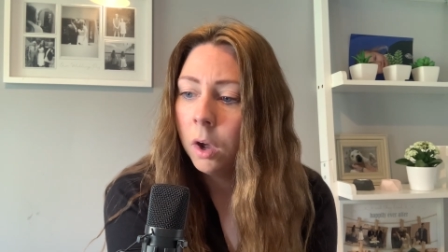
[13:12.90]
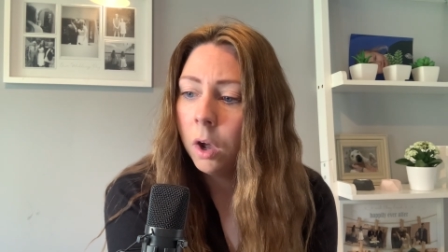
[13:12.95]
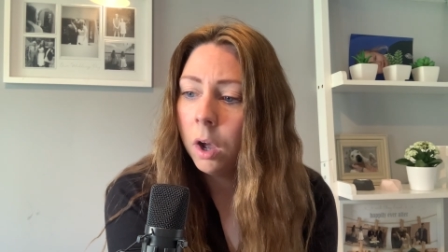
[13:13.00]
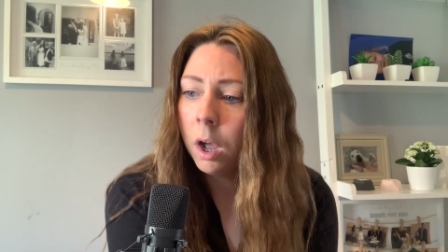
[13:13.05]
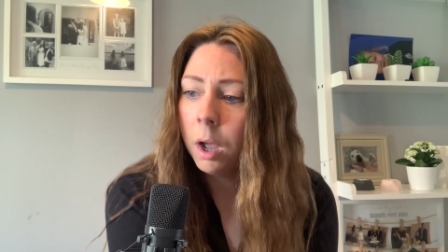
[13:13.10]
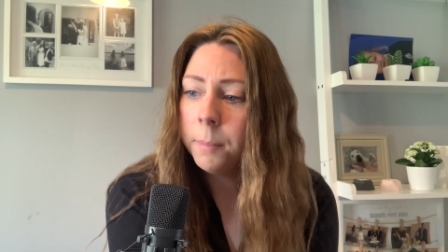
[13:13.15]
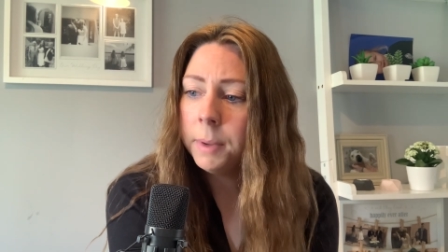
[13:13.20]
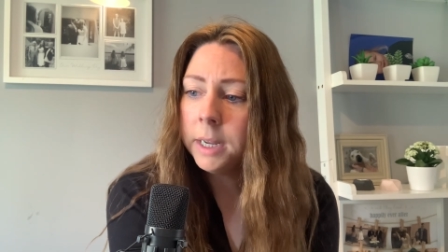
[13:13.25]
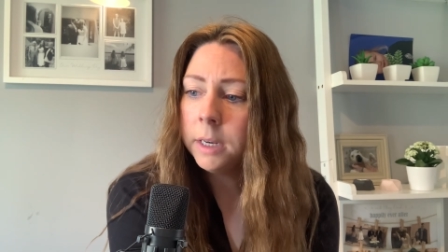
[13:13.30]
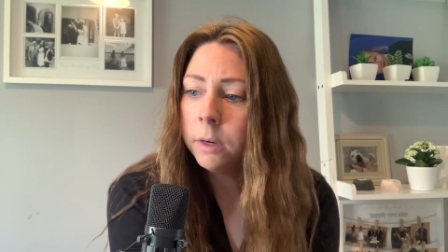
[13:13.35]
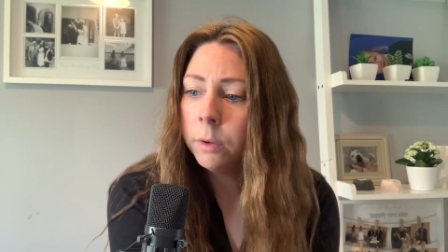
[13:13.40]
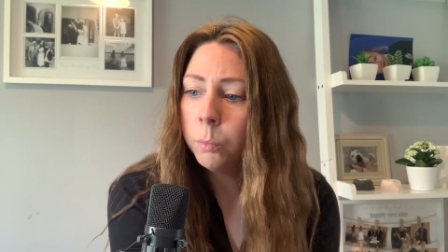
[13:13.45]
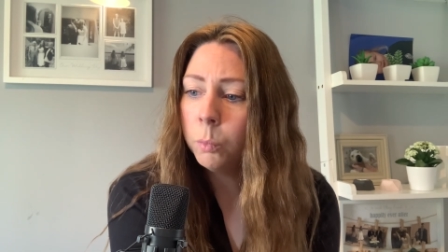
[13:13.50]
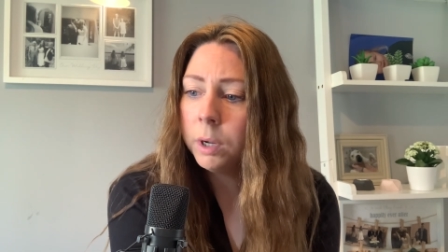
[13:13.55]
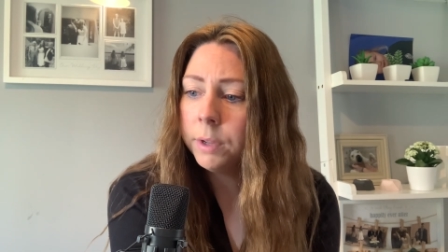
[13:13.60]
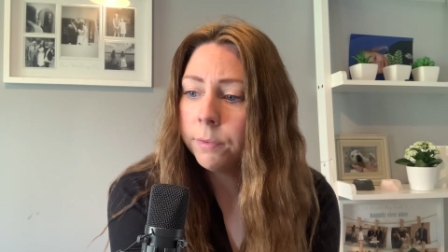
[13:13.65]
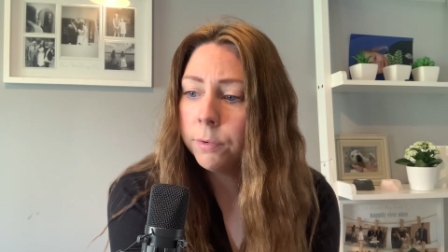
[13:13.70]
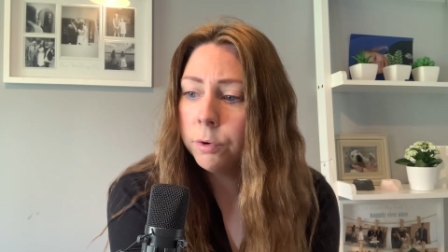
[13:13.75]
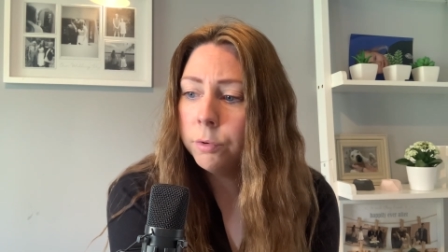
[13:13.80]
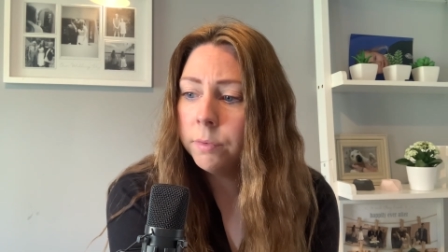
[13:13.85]
I mean,
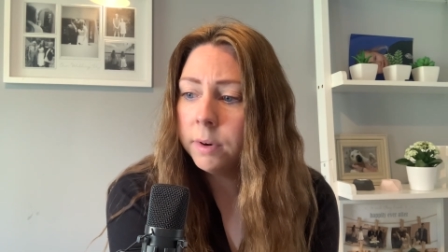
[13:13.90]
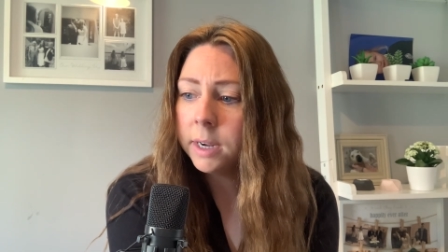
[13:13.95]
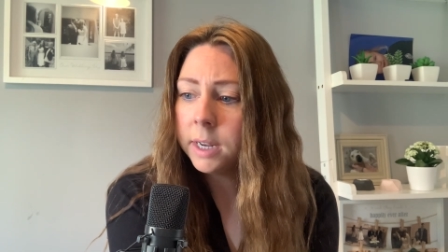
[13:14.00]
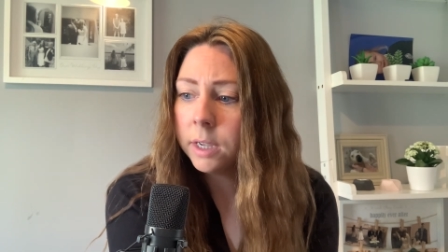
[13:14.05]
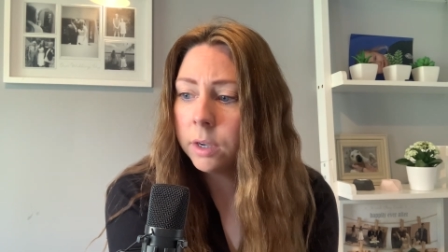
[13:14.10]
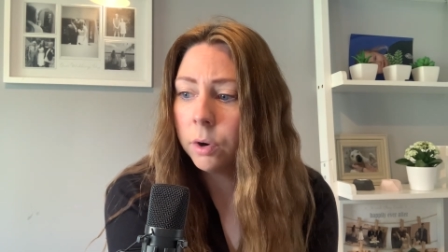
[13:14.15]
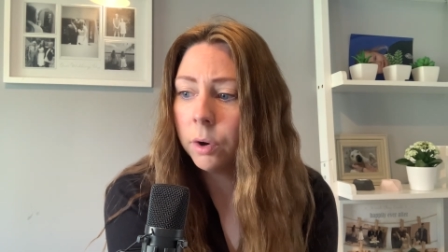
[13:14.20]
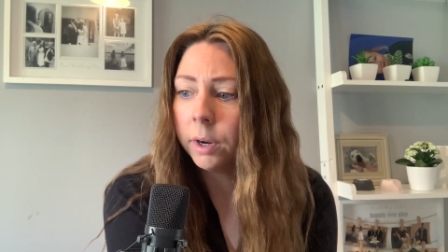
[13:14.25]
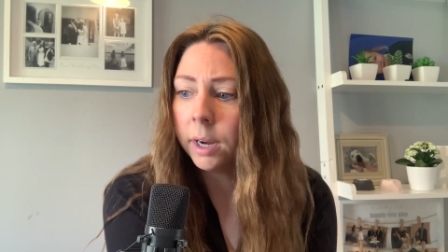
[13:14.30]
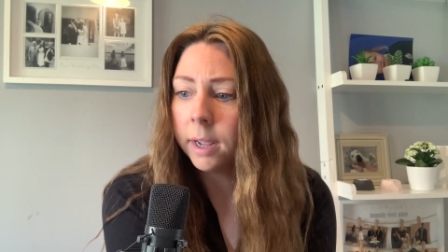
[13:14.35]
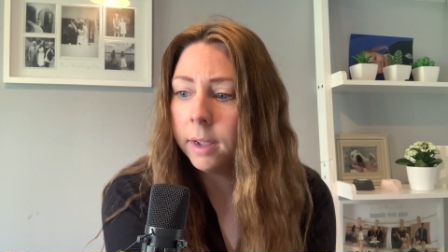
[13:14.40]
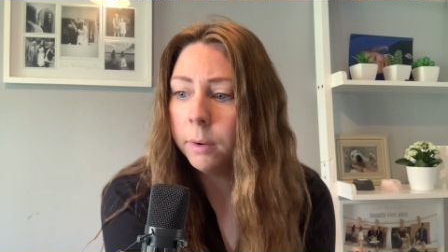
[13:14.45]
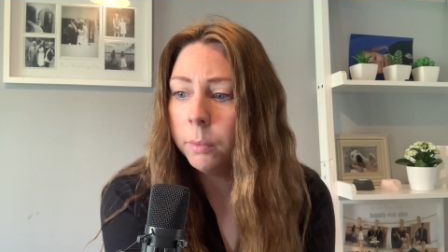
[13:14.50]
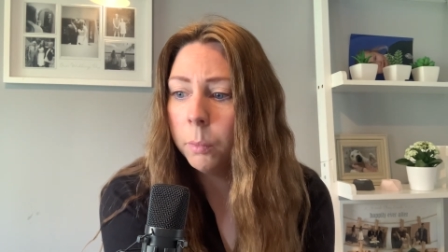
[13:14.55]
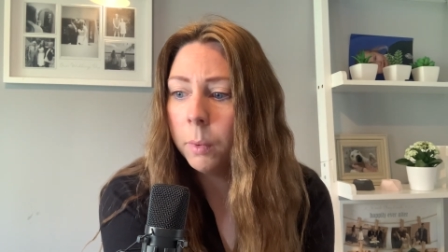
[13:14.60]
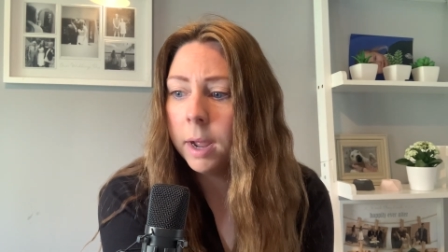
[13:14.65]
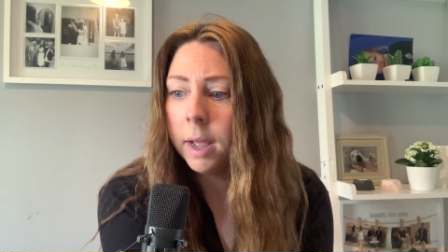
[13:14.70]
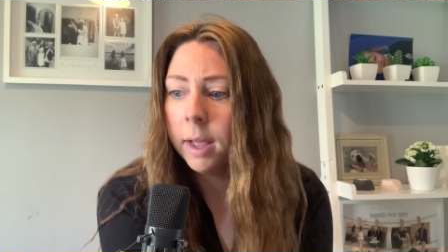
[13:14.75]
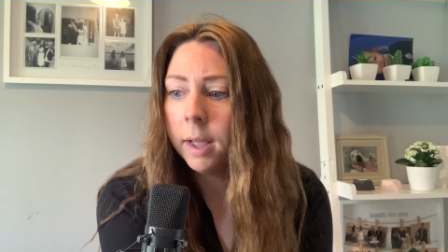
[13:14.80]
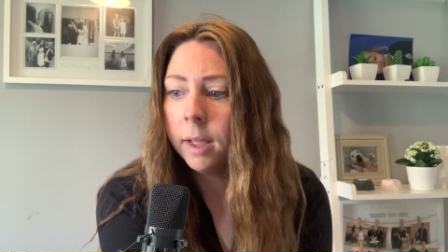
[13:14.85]
we've already got it
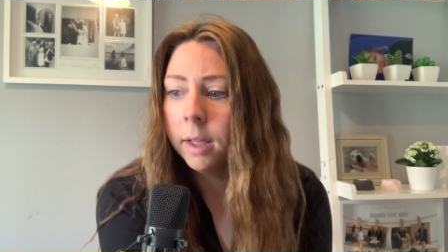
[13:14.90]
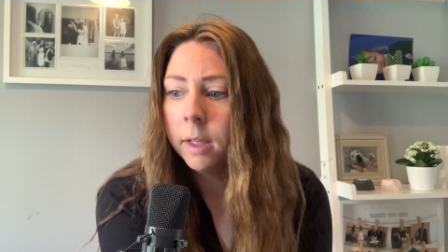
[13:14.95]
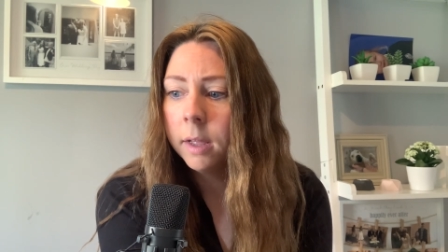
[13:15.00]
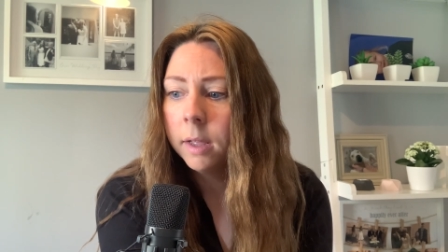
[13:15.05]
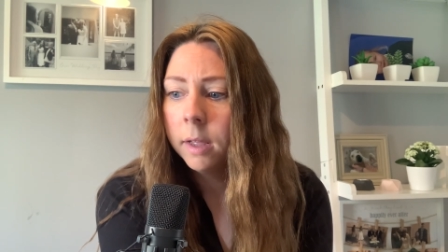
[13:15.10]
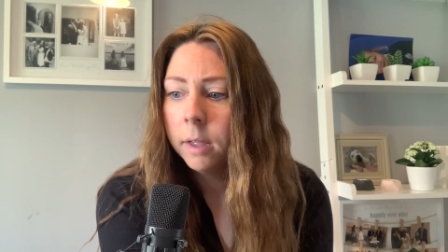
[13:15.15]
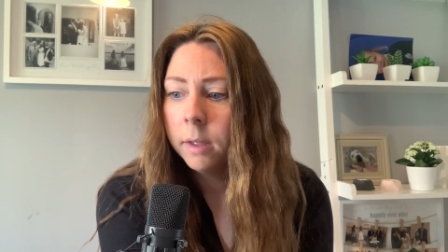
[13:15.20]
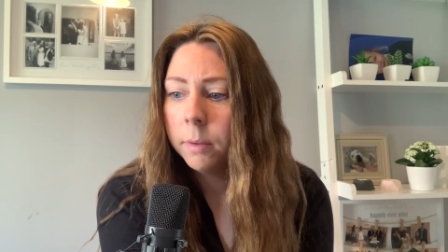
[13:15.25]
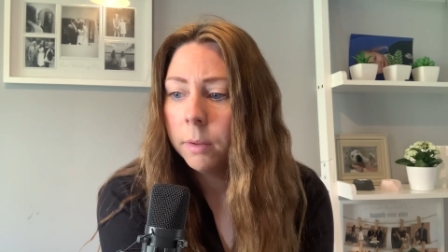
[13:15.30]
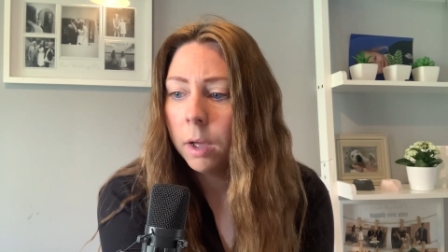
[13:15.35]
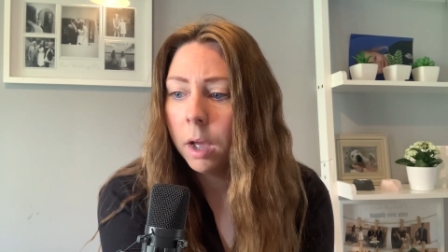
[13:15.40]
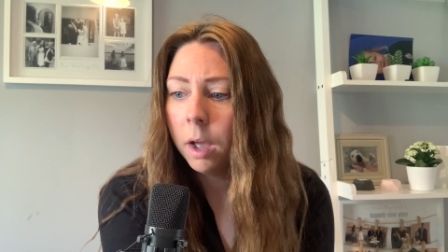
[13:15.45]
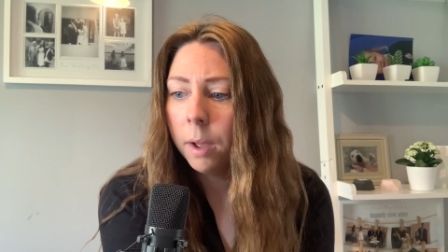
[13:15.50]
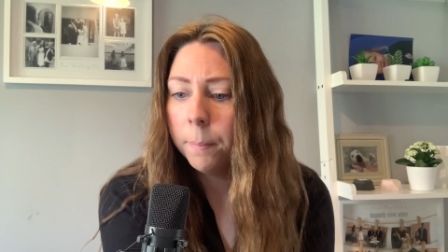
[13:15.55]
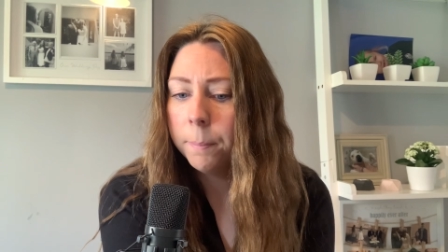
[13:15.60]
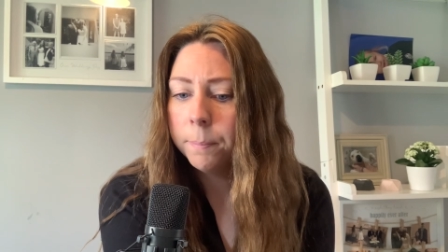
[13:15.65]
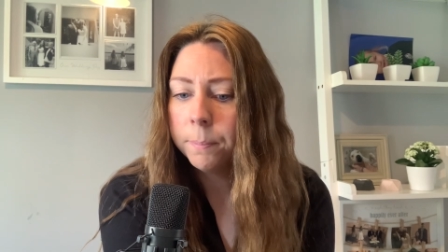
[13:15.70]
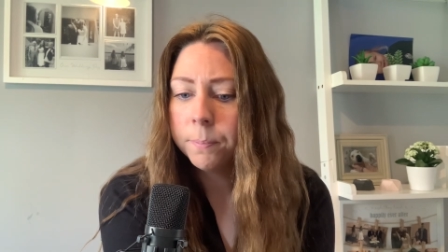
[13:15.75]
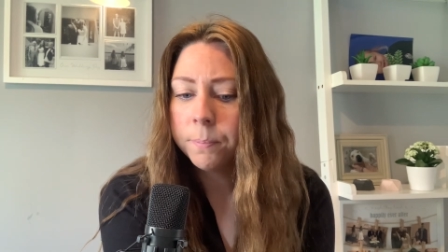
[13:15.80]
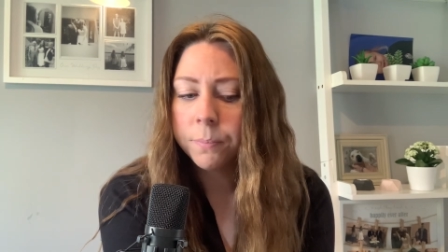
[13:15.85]
where
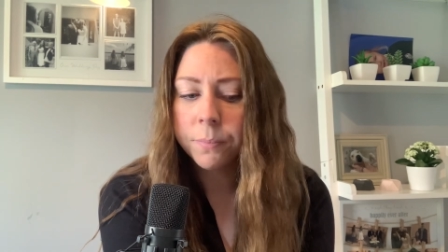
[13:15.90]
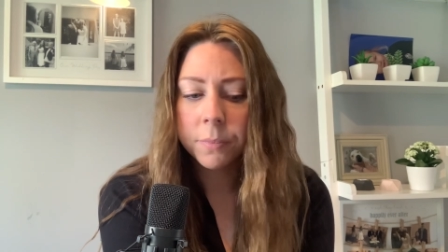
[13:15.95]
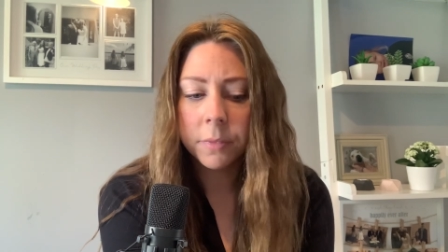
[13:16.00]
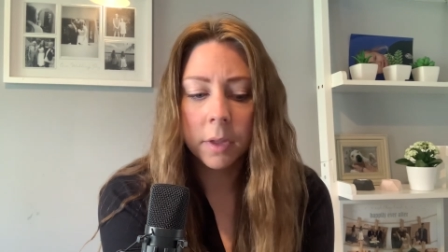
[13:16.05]
um,